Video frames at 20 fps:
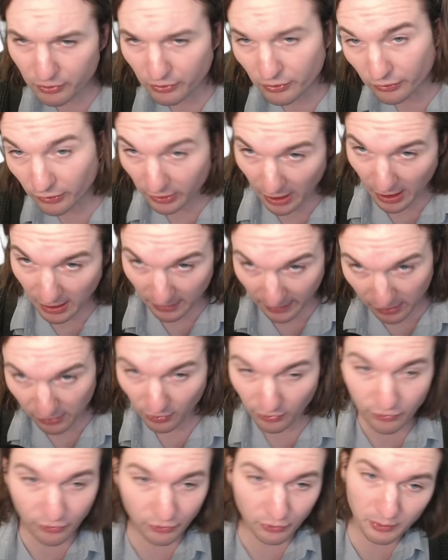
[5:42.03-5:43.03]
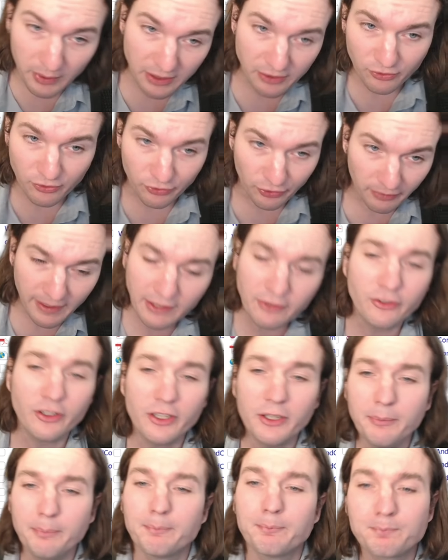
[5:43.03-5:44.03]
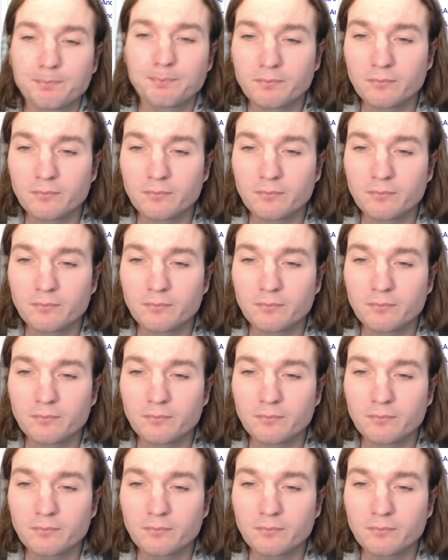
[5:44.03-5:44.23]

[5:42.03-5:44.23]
using a length 2 integer vector,